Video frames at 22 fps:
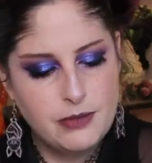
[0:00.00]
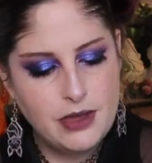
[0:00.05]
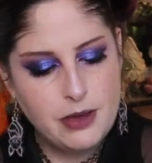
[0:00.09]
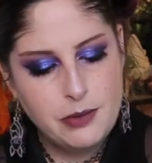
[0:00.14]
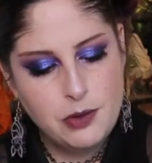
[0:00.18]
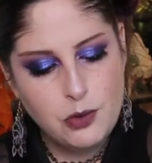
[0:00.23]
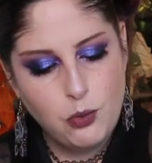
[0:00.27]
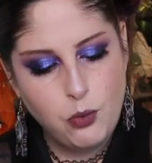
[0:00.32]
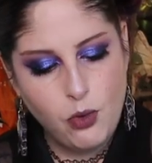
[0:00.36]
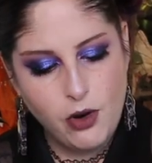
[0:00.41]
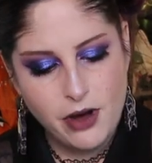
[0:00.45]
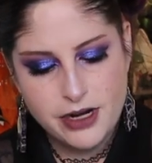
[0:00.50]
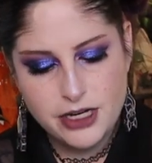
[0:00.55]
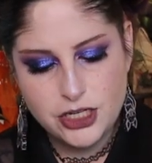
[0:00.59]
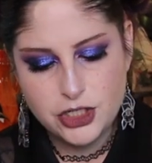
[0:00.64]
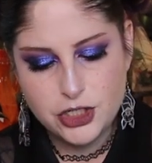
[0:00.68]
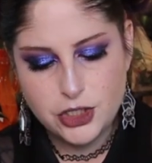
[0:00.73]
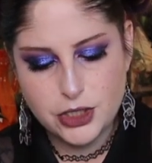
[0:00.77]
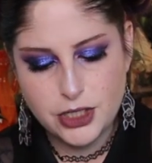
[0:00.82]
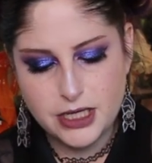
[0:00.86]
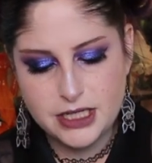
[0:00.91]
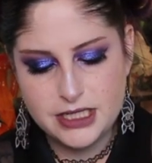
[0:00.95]
Maybe one
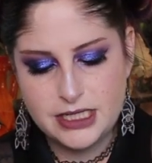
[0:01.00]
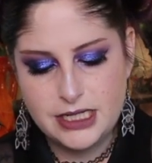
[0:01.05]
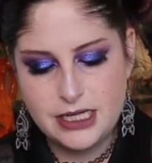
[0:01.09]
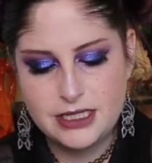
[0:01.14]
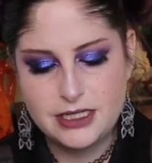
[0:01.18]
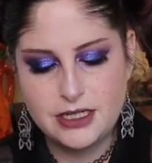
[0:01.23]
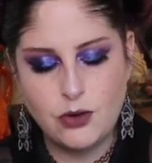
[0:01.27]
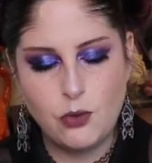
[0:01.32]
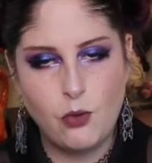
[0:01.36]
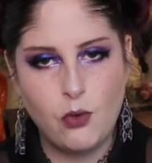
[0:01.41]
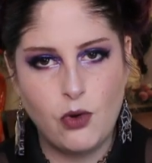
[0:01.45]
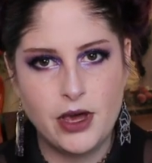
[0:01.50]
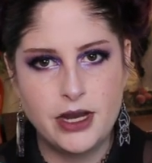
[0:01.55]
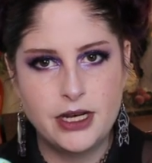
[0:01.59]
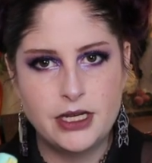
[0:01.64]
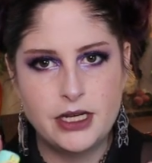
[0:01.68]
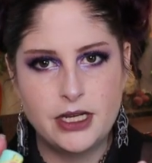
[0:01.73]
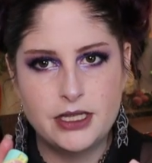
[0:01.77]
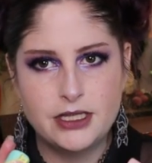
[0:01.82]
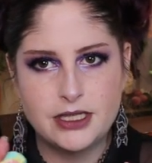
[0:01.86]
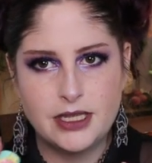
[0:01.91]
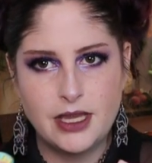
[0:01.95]
is Trixie's and
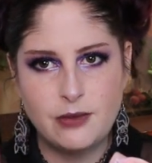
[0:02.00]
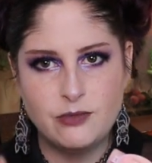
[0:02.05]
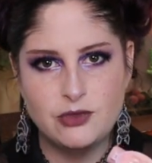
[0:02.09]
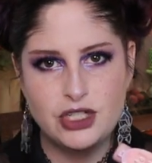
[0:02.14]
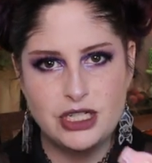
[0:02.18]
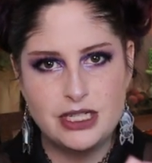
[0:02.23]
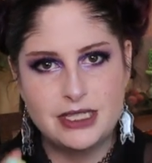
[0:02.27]
one is Kim